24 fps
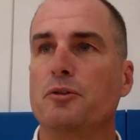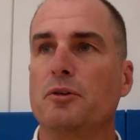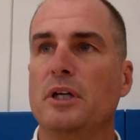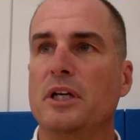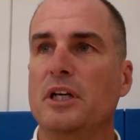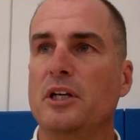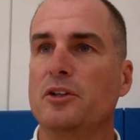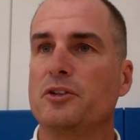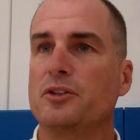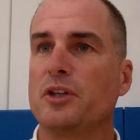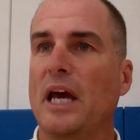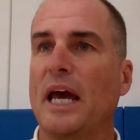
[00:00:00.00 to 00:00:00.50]

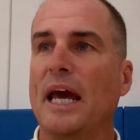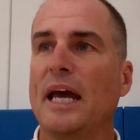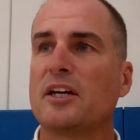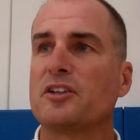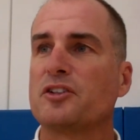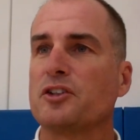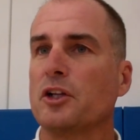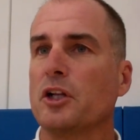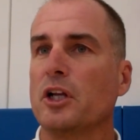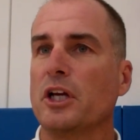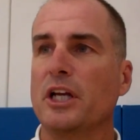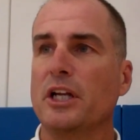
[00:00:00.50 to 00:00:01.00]
He's
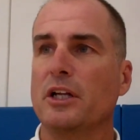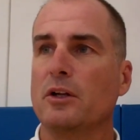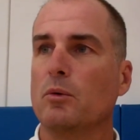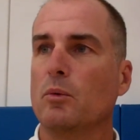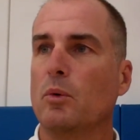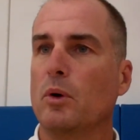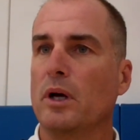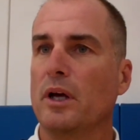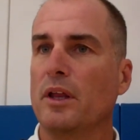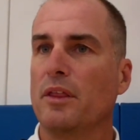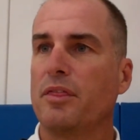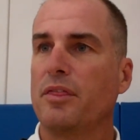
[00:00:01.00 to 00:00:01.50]
excellent
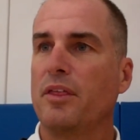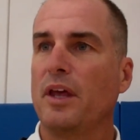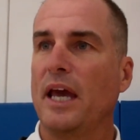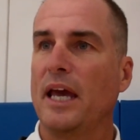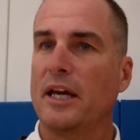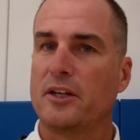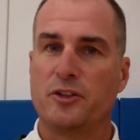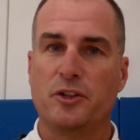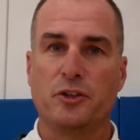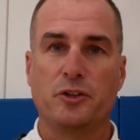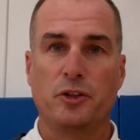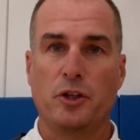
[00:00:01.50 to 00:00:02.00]
with
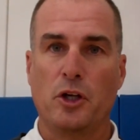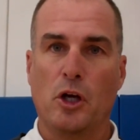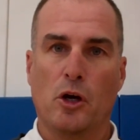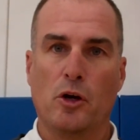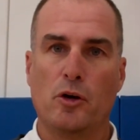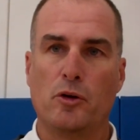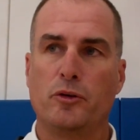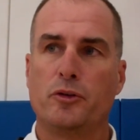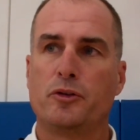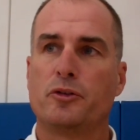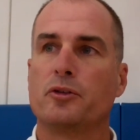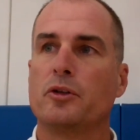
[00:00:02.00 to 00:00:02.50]
X's and
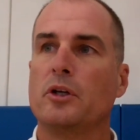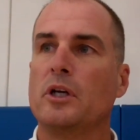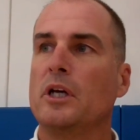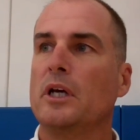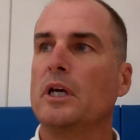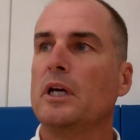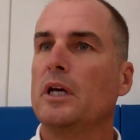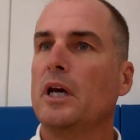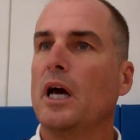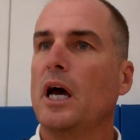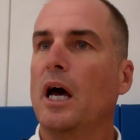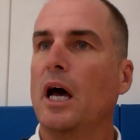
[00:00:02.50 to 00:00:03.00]
O's.
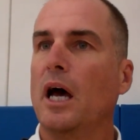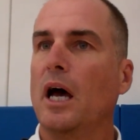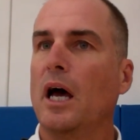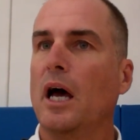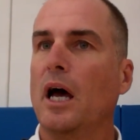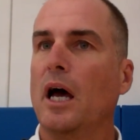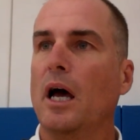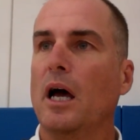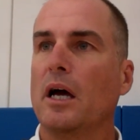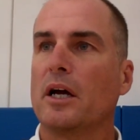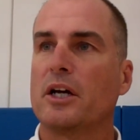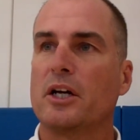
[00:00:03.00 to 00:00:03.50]

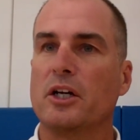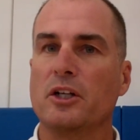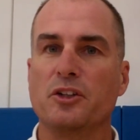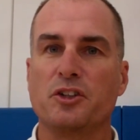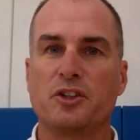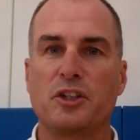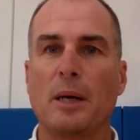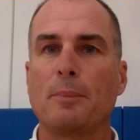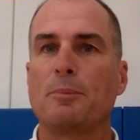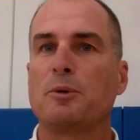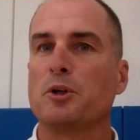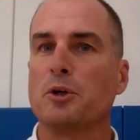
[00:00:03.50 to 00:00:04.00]

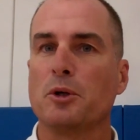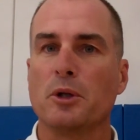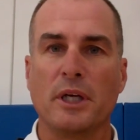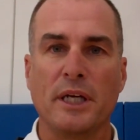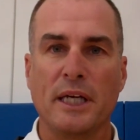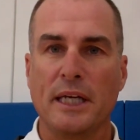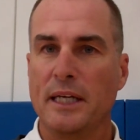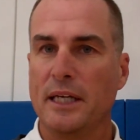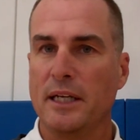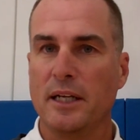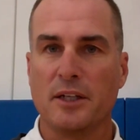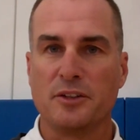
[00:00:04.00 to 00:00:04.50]

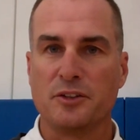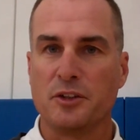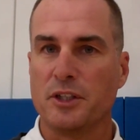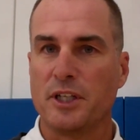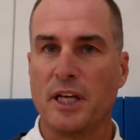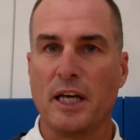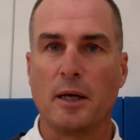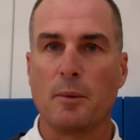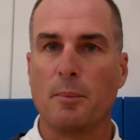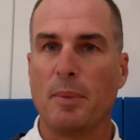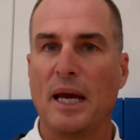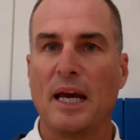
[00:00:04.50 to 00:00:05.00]
Conceptually, he doesn't
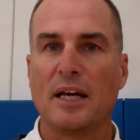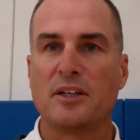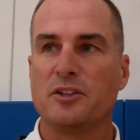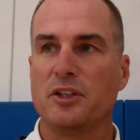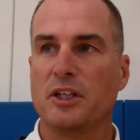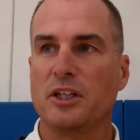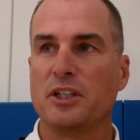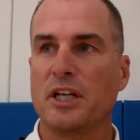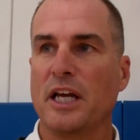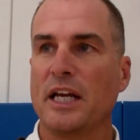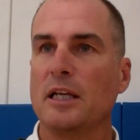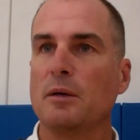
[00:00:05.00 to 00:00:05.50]
take a
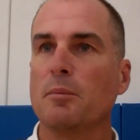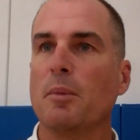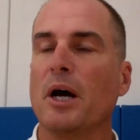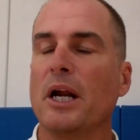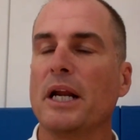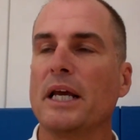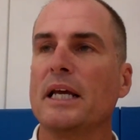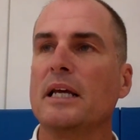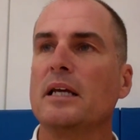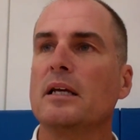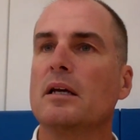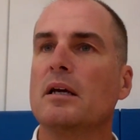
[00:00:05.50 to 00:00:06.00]
backseat to
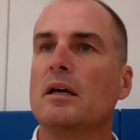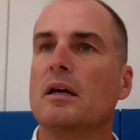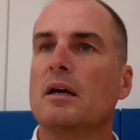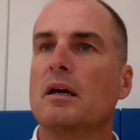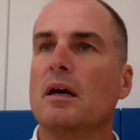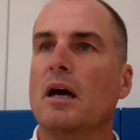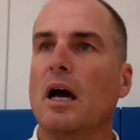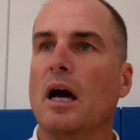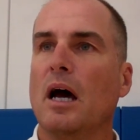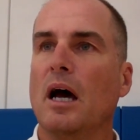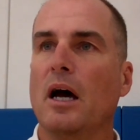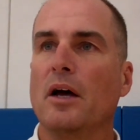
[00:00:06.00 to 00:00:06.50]
anybody.
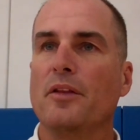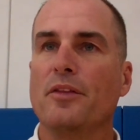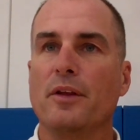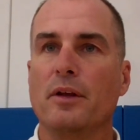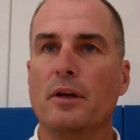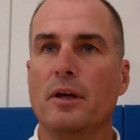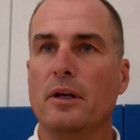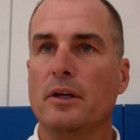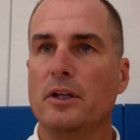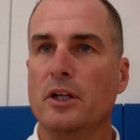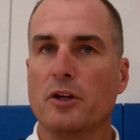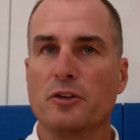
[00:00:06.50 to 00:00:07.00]

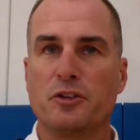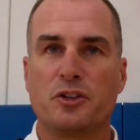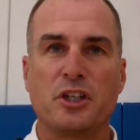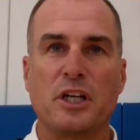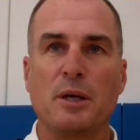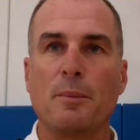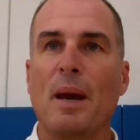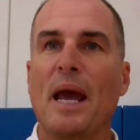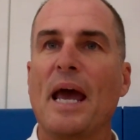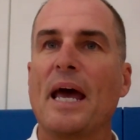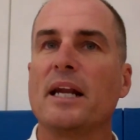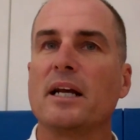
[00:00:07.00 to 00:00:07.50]

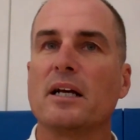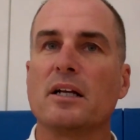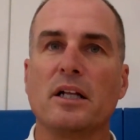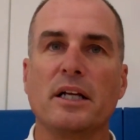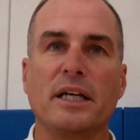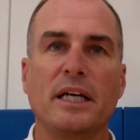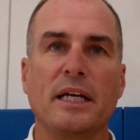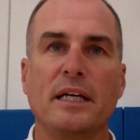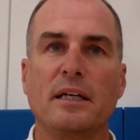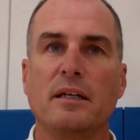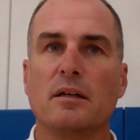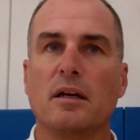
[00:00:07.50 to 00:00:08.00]

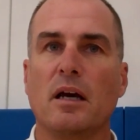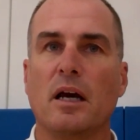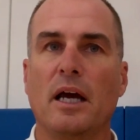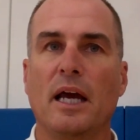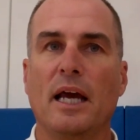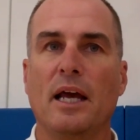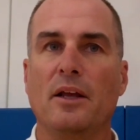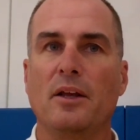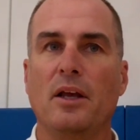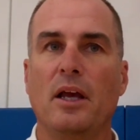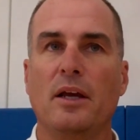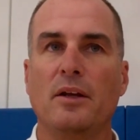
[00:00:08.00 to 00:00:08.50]
schematically,
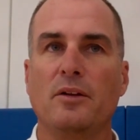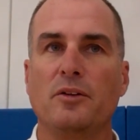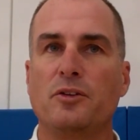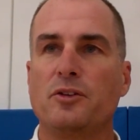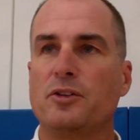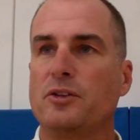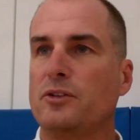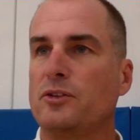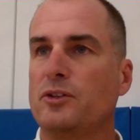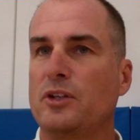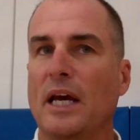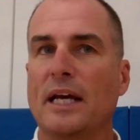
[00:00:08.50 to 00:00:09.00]

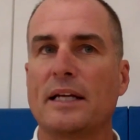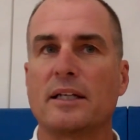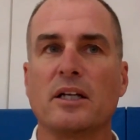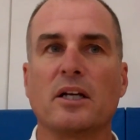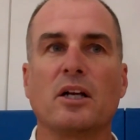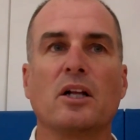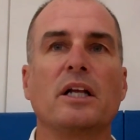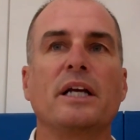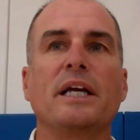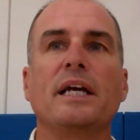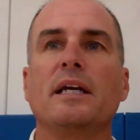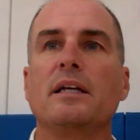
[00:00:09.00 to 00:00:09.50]

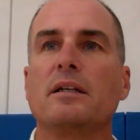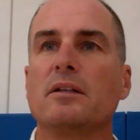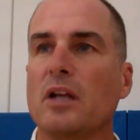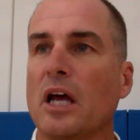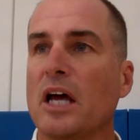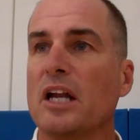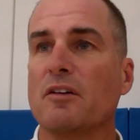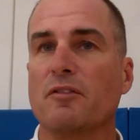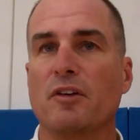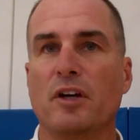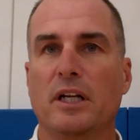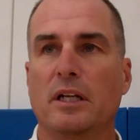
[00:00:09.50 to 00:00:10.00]
technically,
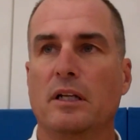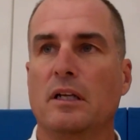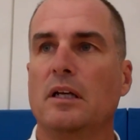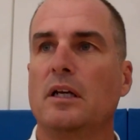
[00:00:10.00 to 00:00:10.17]
none of it.